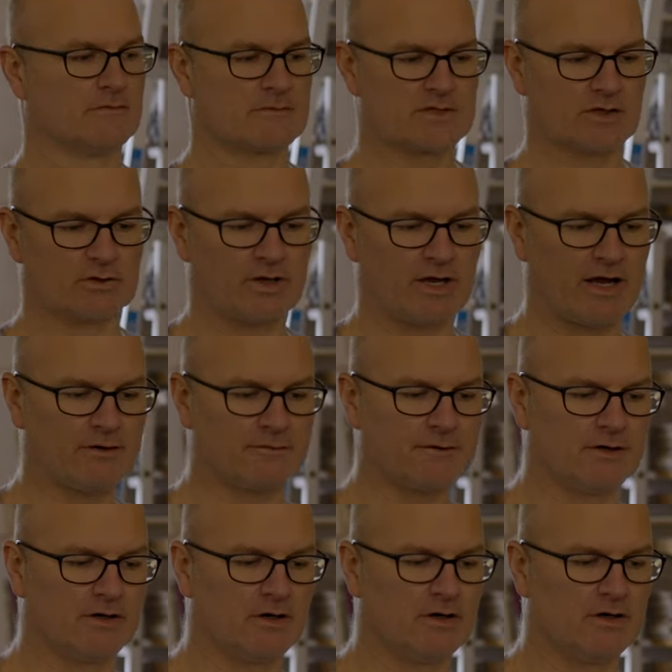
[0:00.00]
So you have
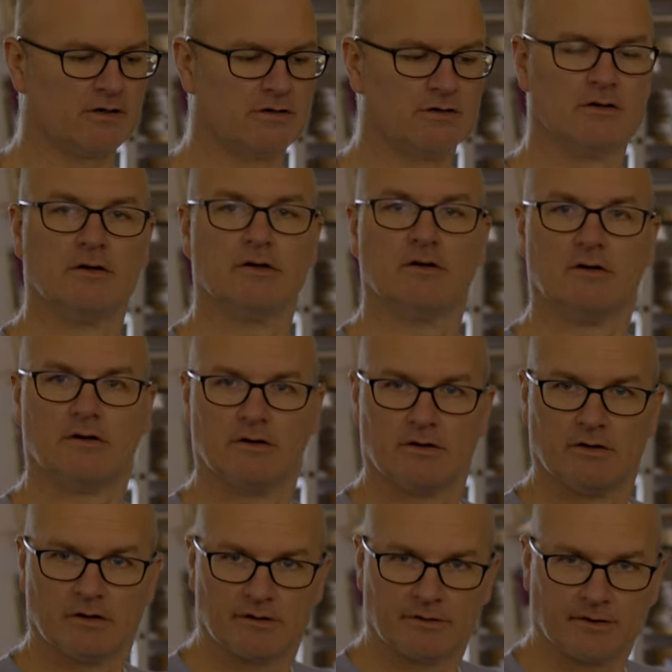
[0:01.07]
the,
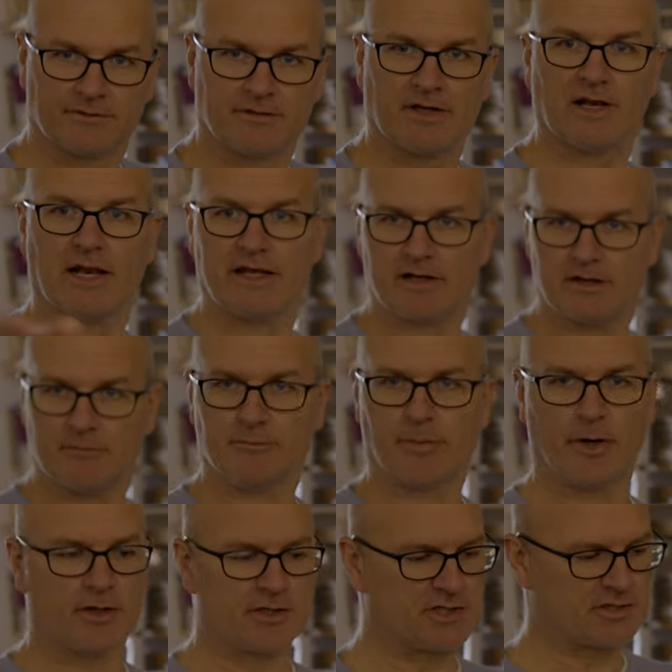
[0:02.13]
the thin layer in
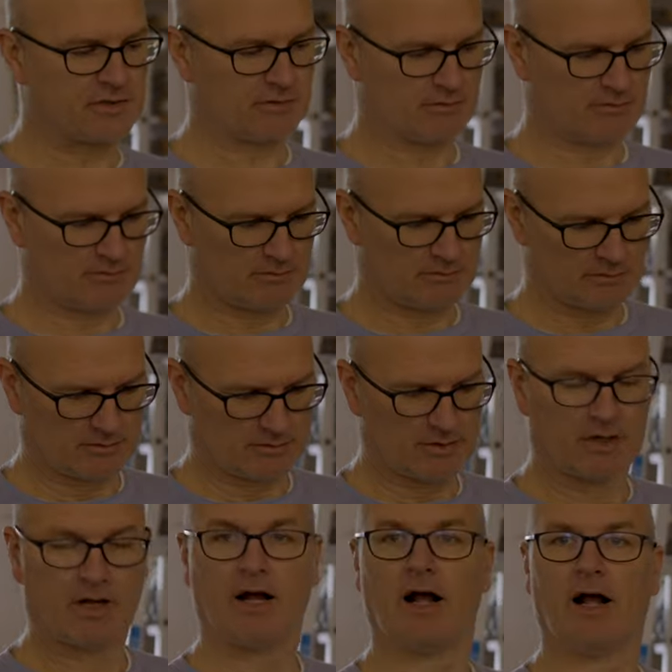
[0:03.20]
birch
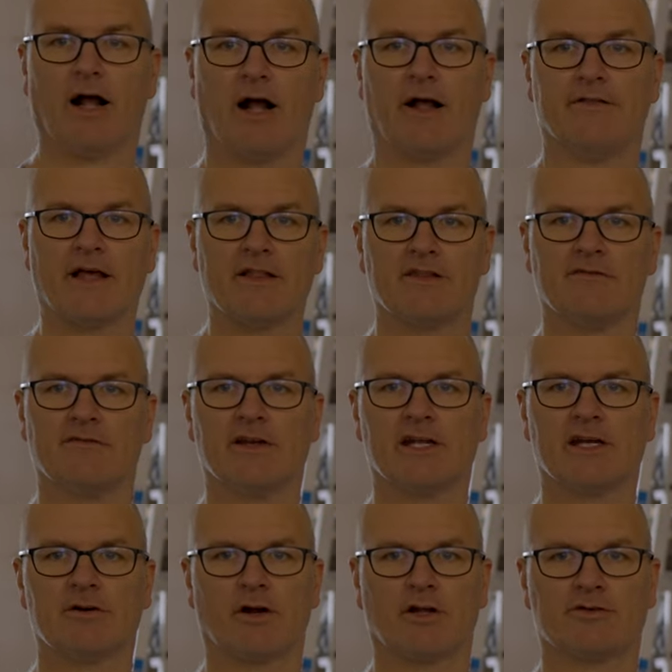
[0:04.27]
and then the
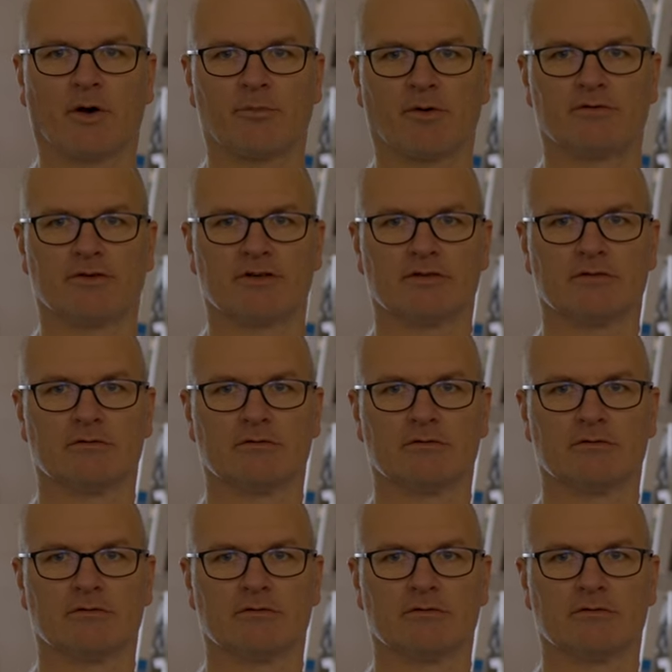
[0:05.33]
veneer on top of it.